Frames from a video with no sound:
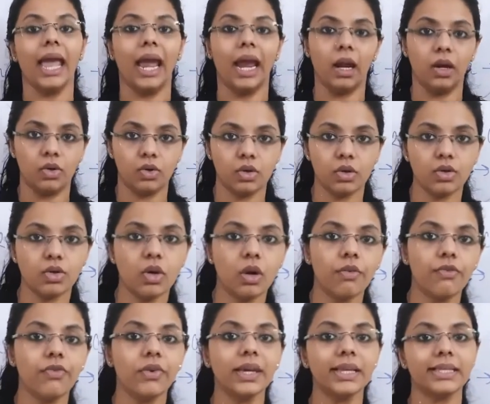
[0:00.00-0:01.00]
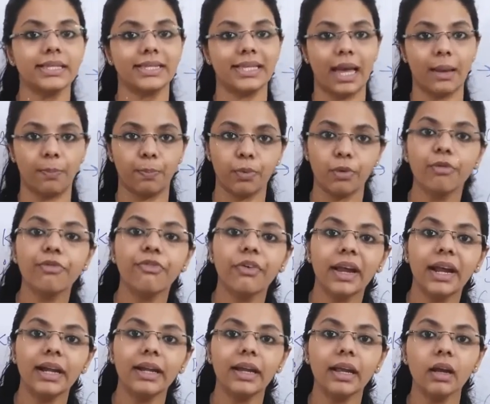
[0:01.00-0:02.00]
heterotrophic,
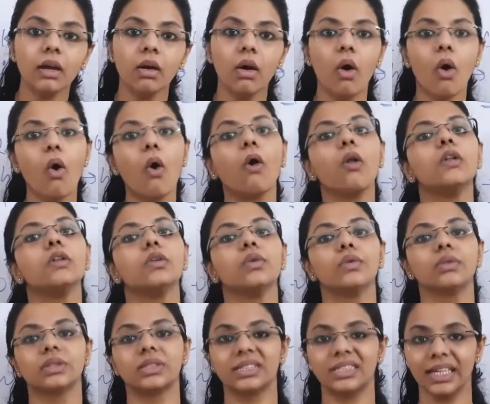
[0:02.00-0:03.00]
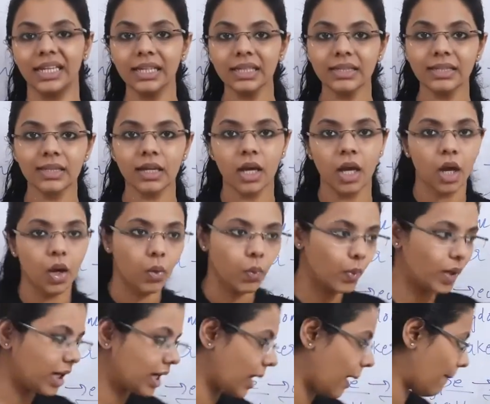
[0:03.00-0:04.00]
saprophytic, all those things
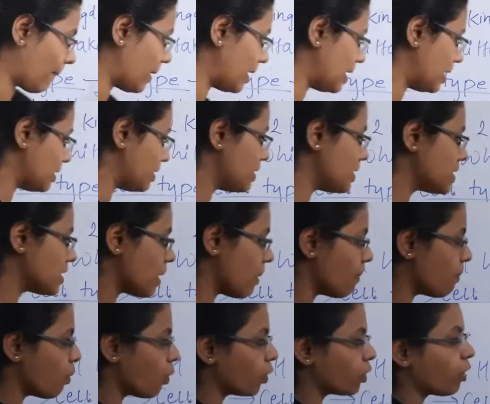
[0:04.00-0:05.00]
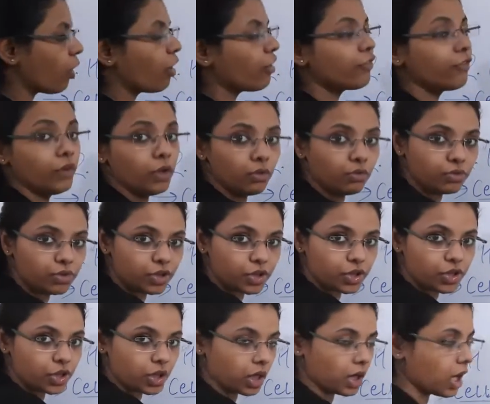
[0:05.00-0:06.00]
will come under this mode of
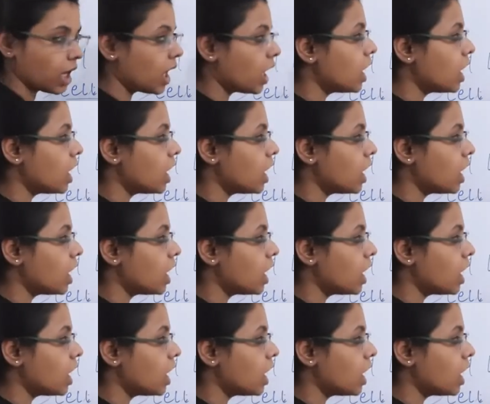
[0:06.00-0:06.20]
nutrition.